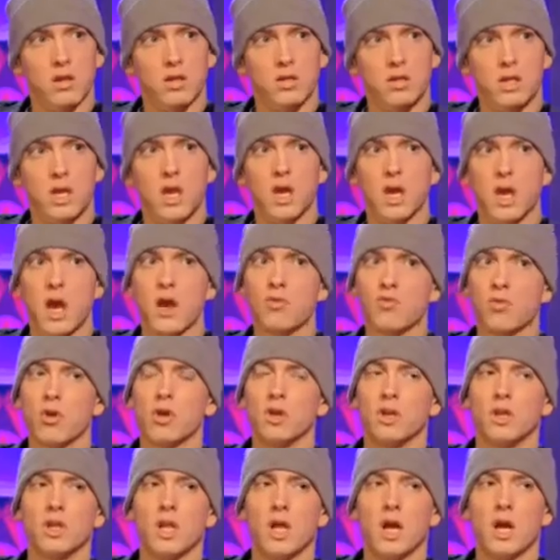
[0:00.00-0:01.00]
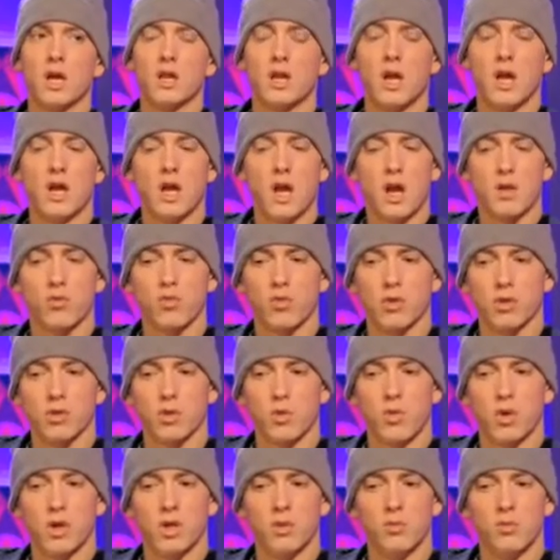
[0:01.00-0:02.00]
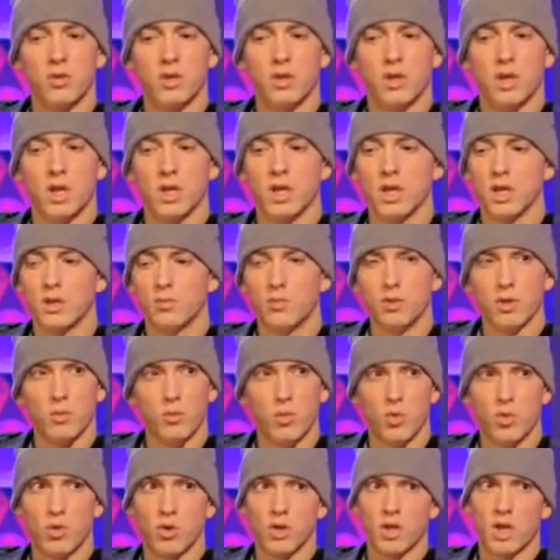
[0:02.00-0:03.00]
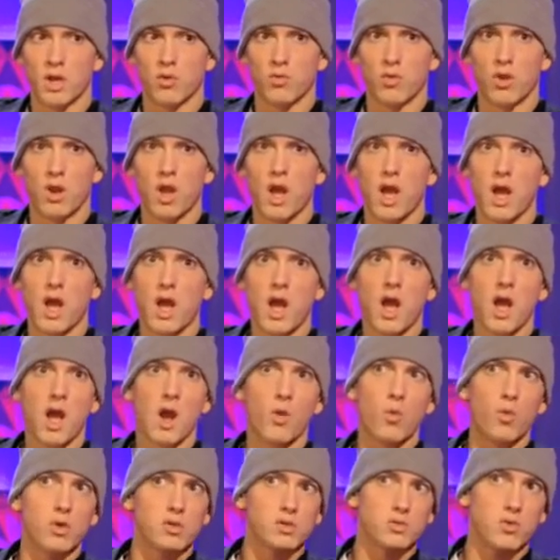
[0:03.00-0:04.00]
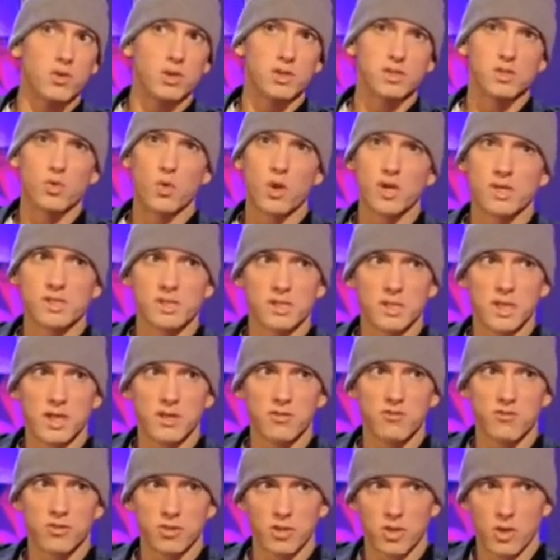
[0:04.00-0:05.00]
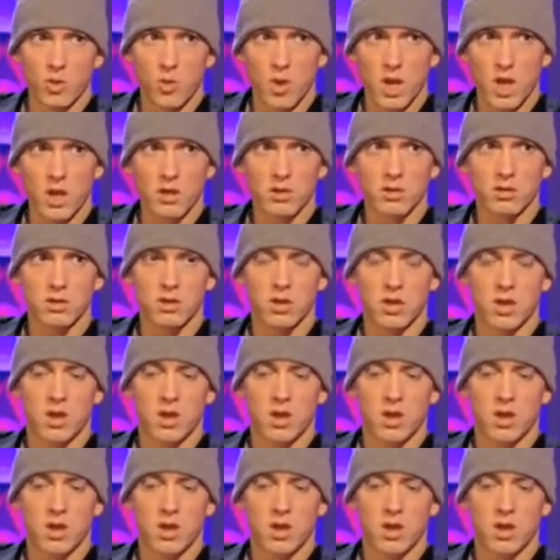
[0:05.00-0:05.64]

Yeah, I run a lot. I run quite a bit. I get up in the morning, I run. I was running twice a day for a little while.